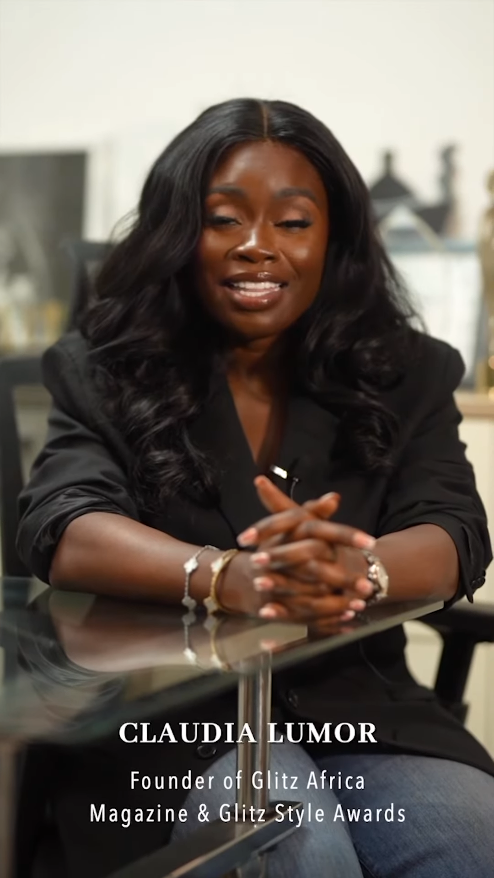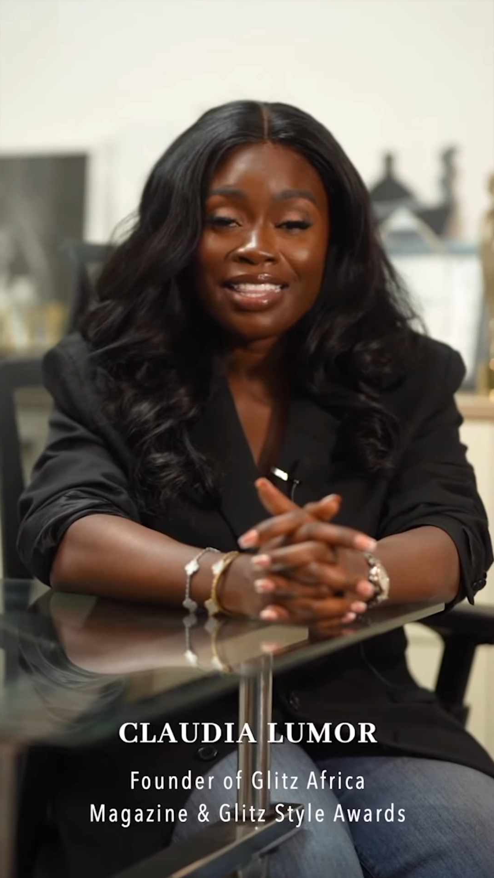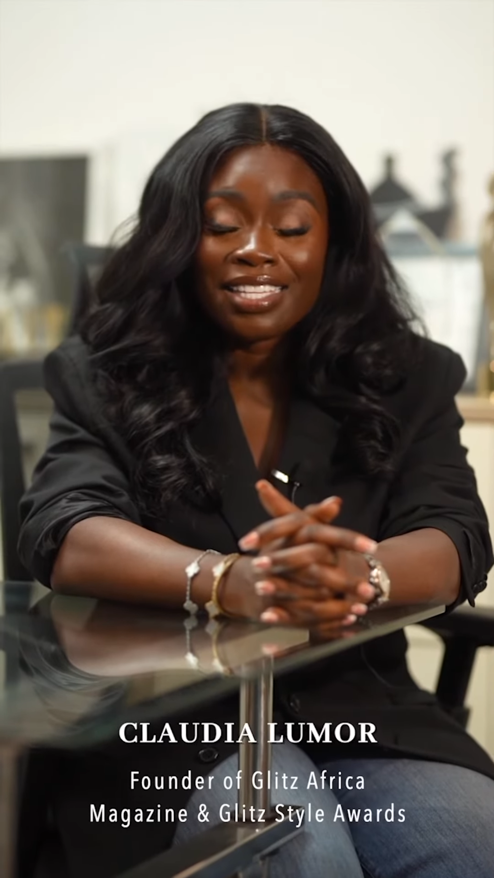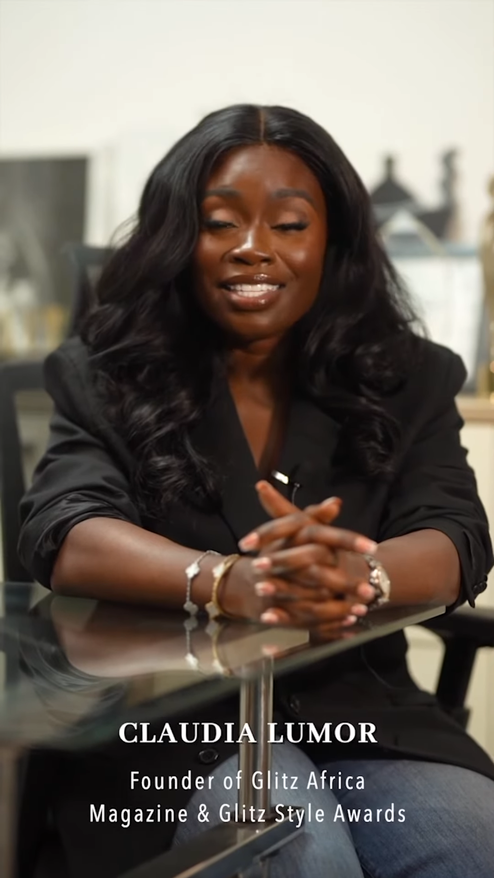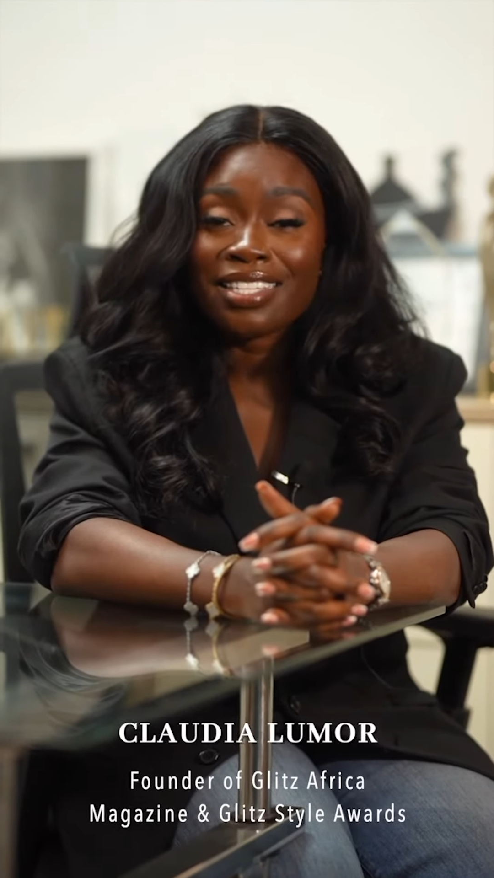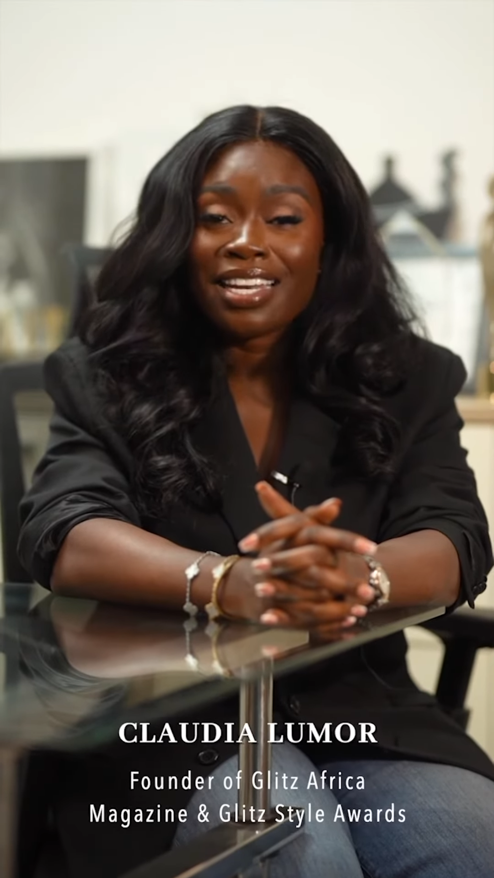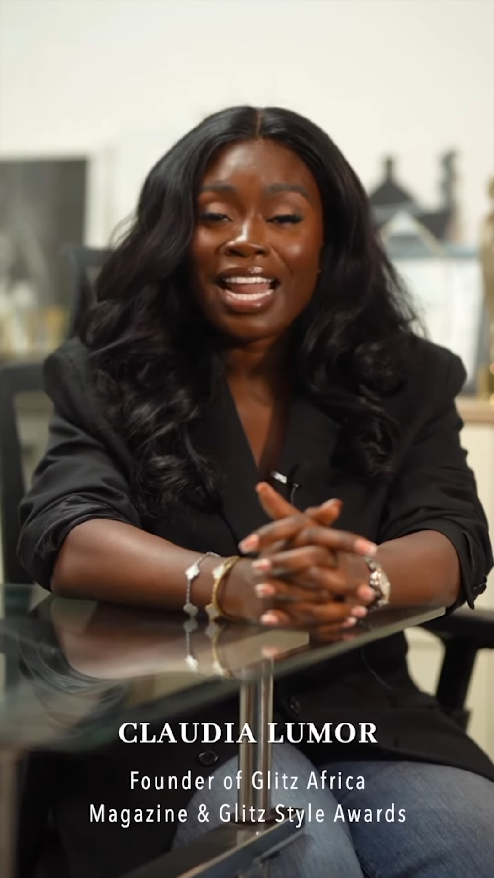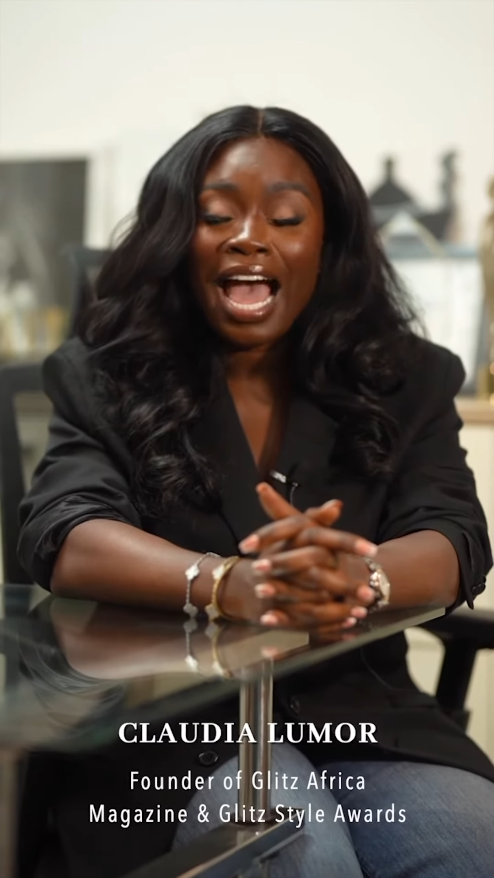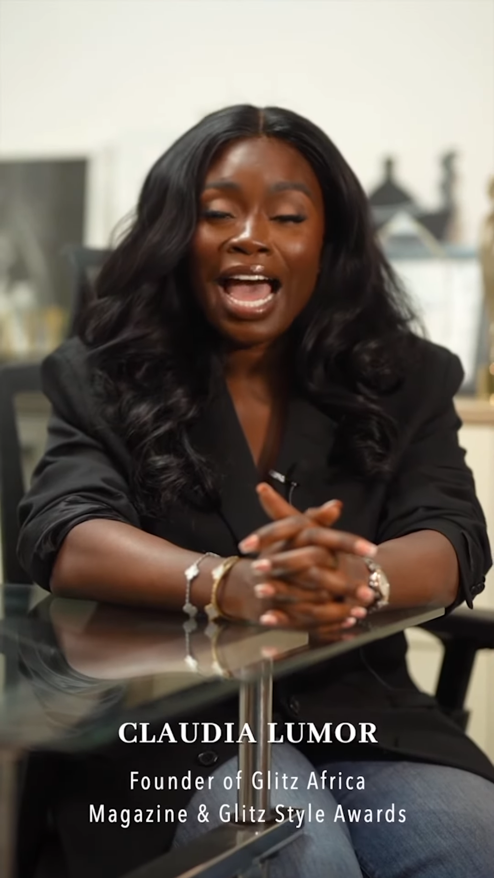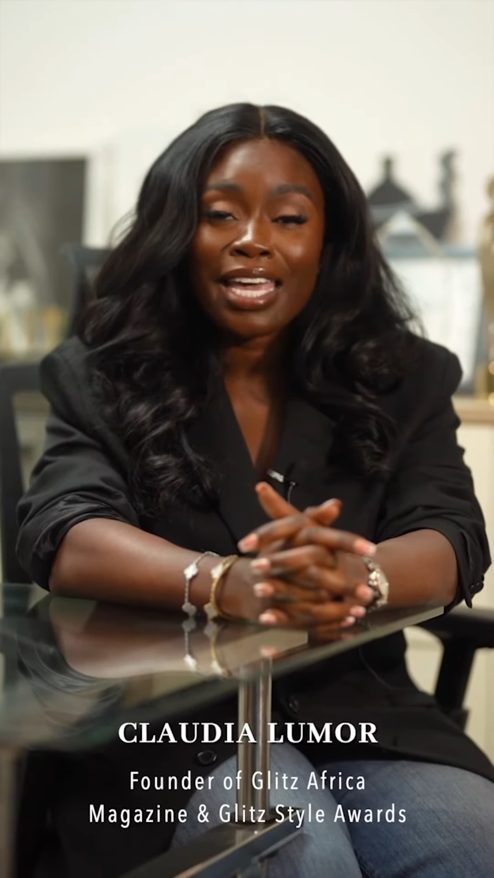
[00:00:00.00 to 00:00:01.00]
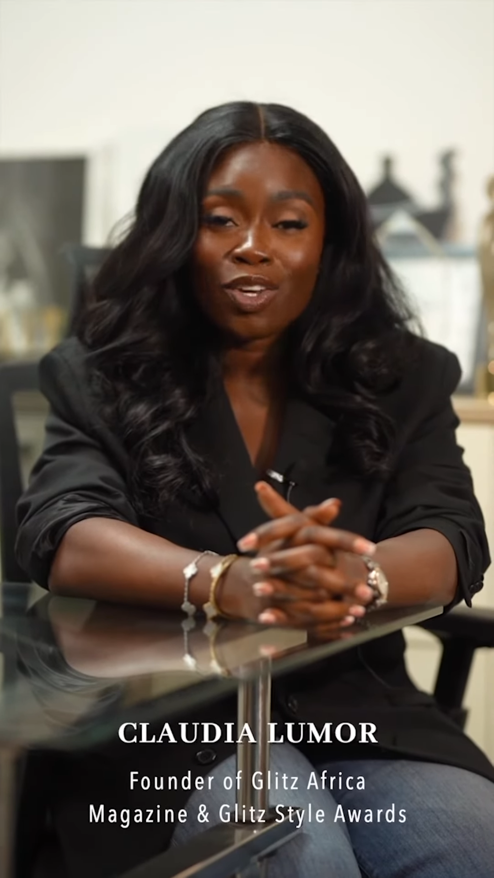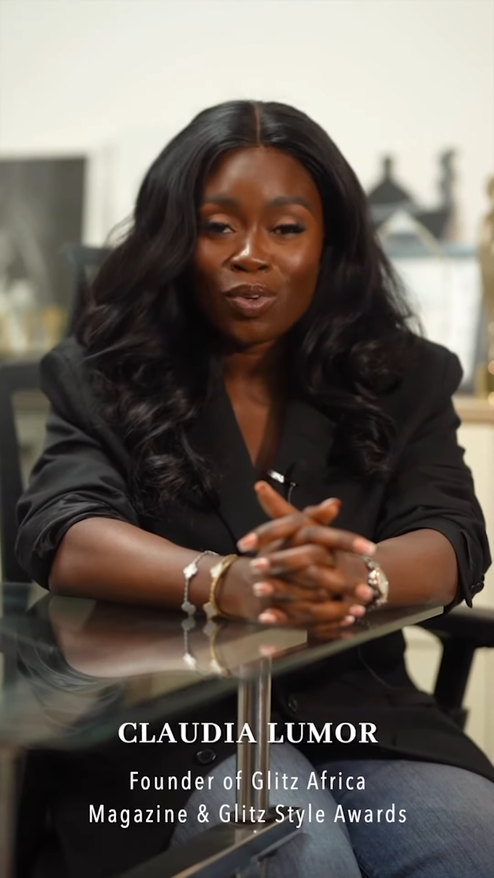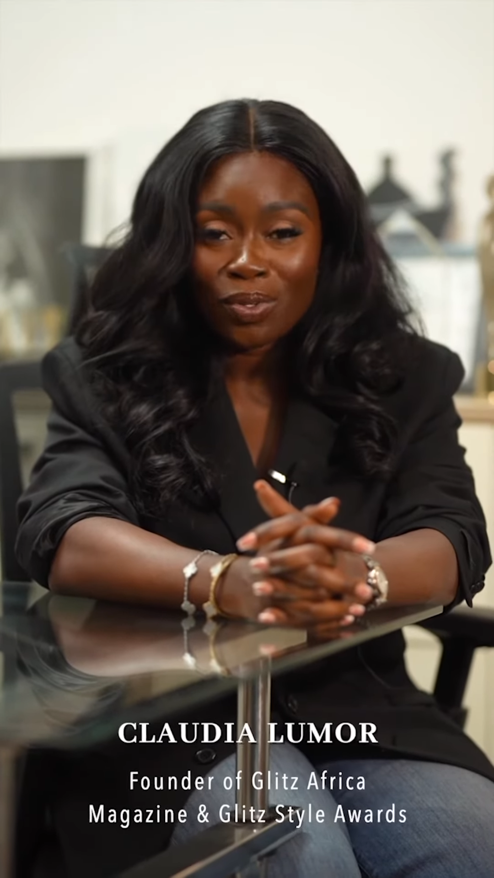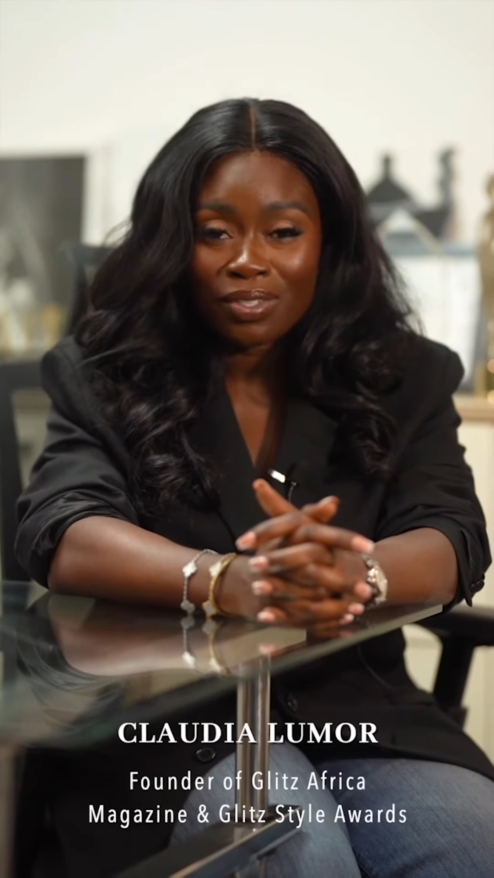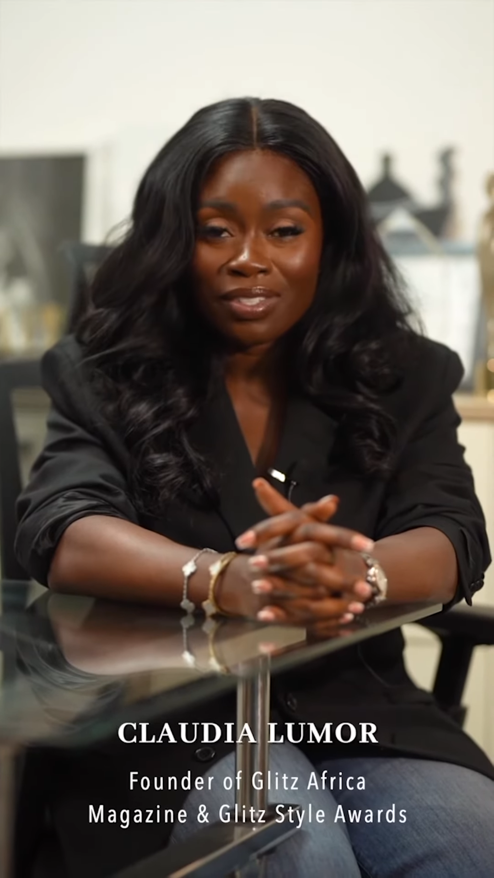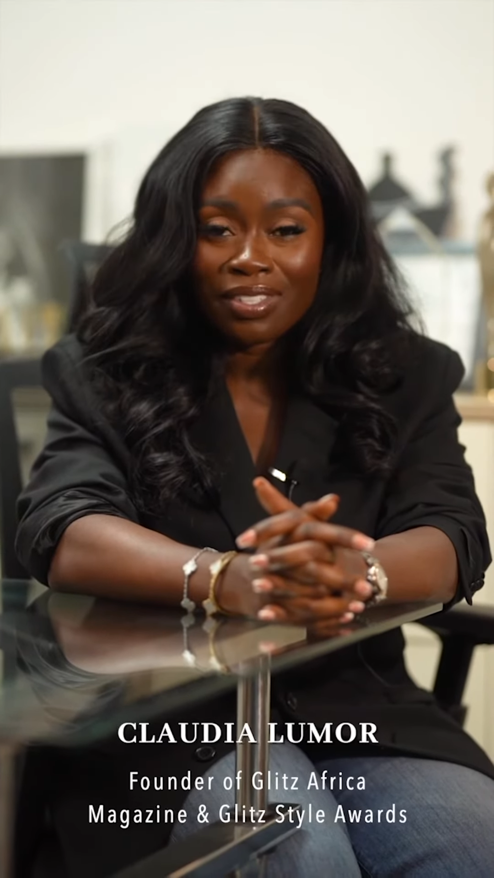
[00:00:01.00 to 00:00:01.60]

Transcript: that she's an icon.